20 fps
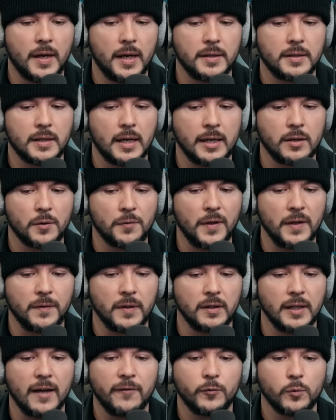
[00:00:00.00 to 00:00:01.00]
that I don't think
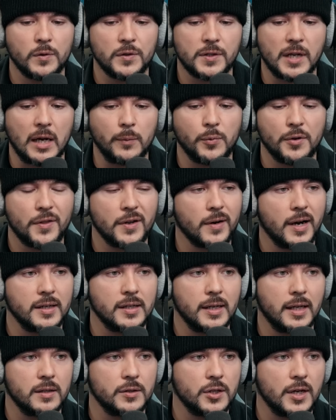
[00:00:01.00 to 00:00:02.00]
the left will stop with their
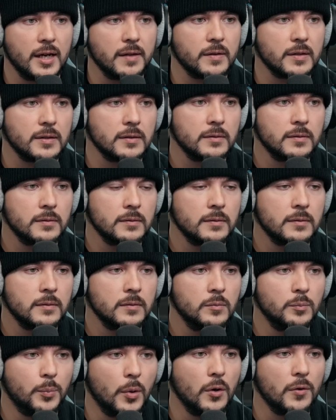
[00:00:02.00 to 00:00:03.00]
ideology either
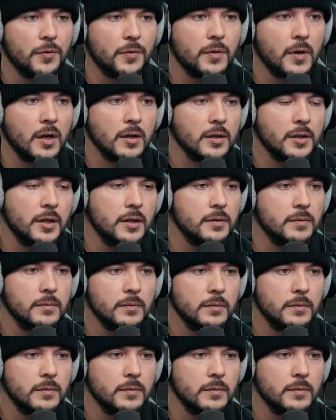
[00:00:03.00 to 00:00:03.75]
both are going to.